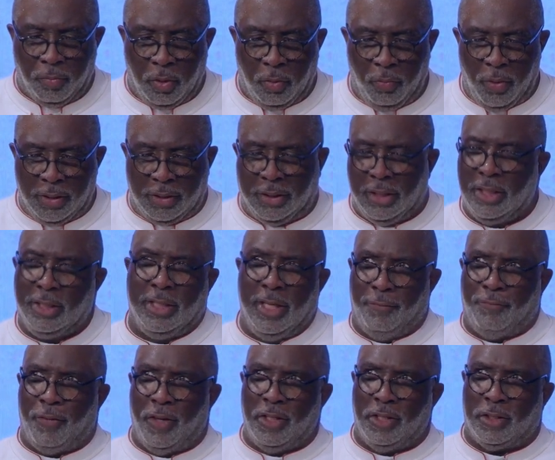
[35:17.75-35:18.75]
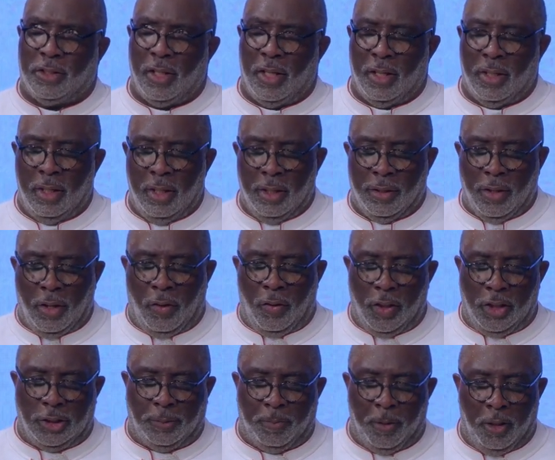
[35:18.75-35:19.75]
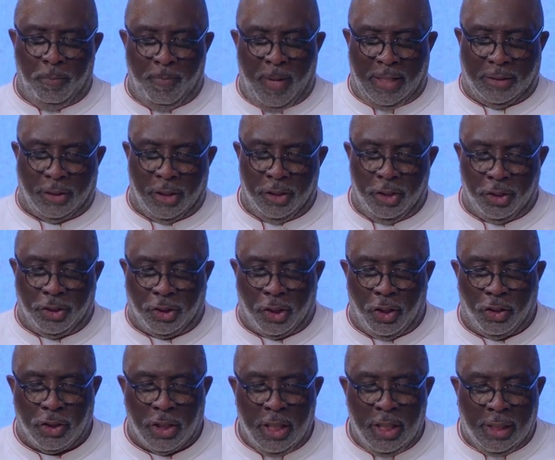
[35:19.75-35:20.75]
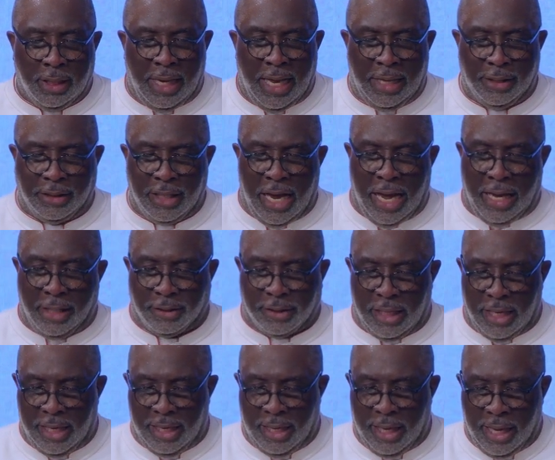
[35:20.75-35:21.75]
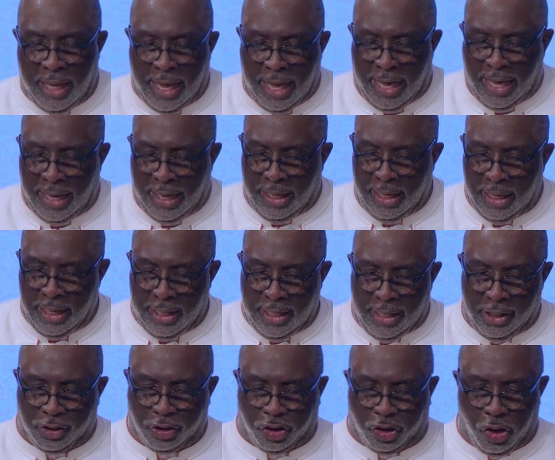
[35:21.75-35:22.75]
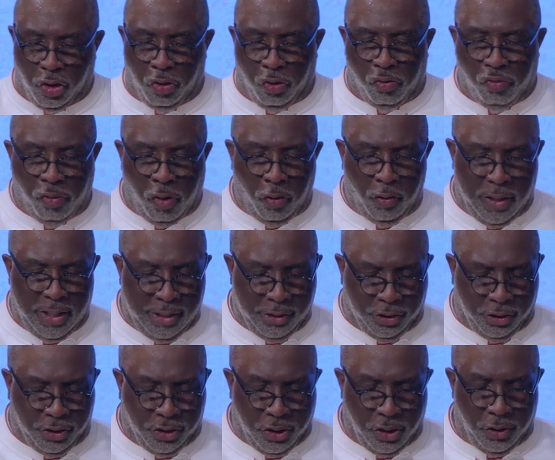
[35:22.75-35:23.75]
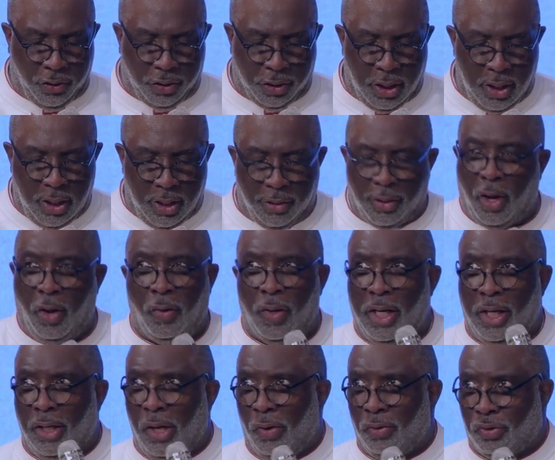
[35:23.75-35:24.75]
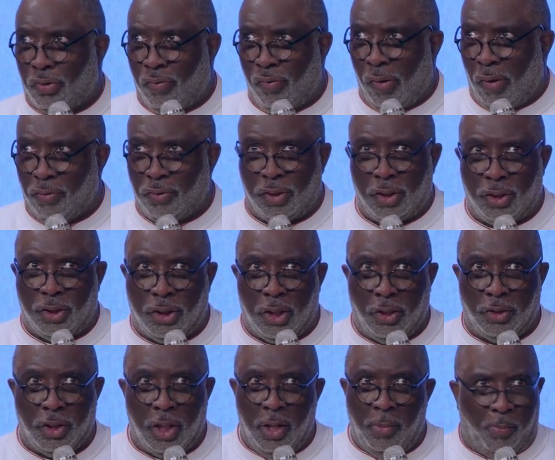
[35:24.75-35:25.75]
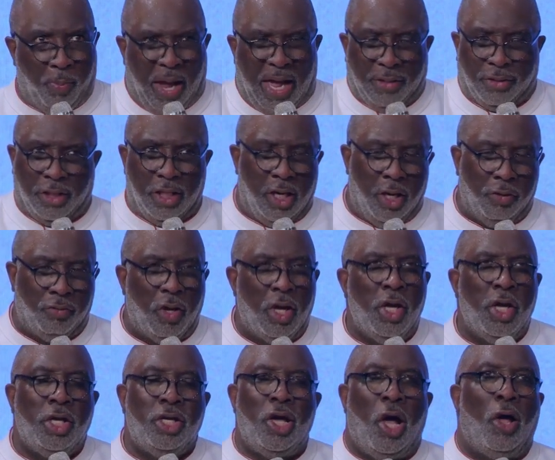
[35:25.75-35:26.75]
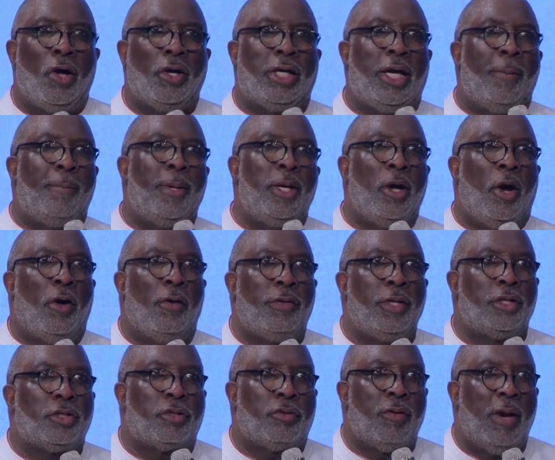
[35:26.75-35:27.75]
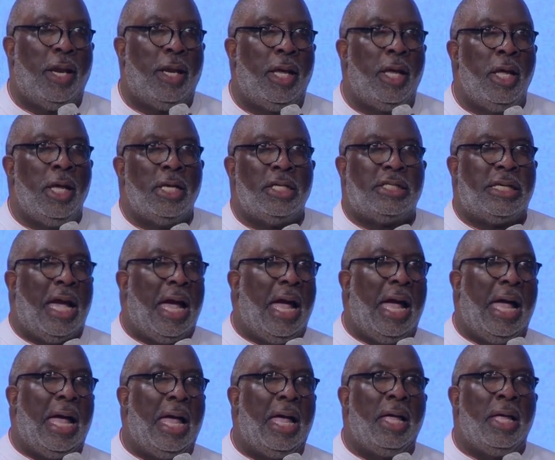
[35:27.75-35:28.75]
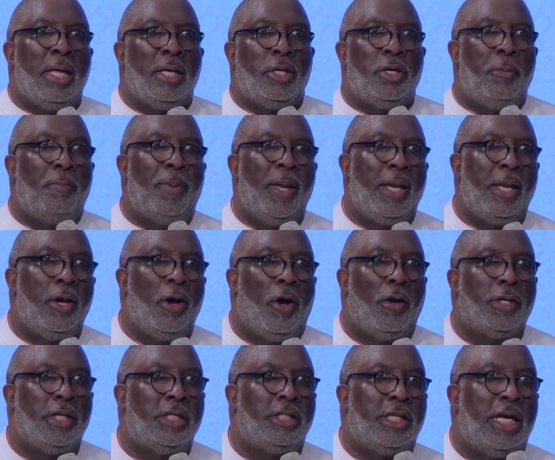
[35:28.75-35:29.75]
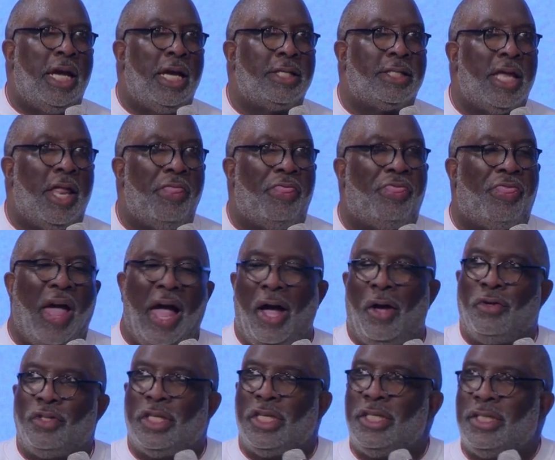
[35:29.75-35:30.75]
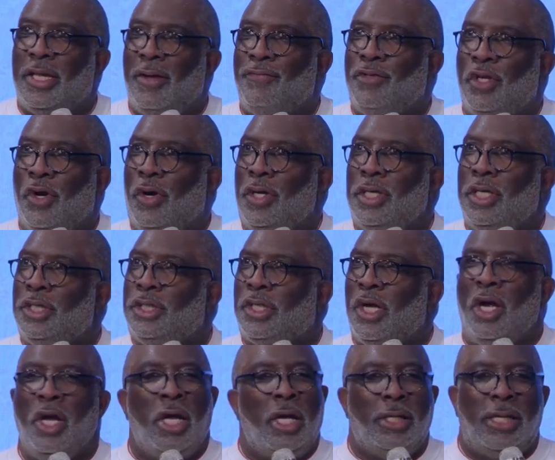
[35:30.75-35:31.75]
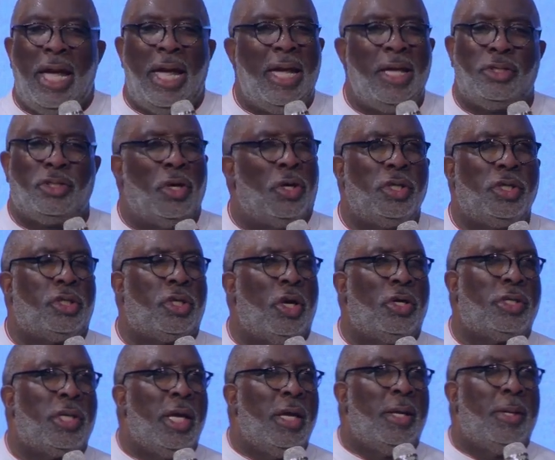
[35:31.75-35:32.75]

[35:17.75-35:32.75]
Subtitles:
What's the difference the Holy Spirit makes in the church? Glad you asked. A, it's to grow his church. The Holy Ghost grows the church. Y'all give me all this credit. Child, you've been here all these years and thousands have joined this church. They ain't joined the church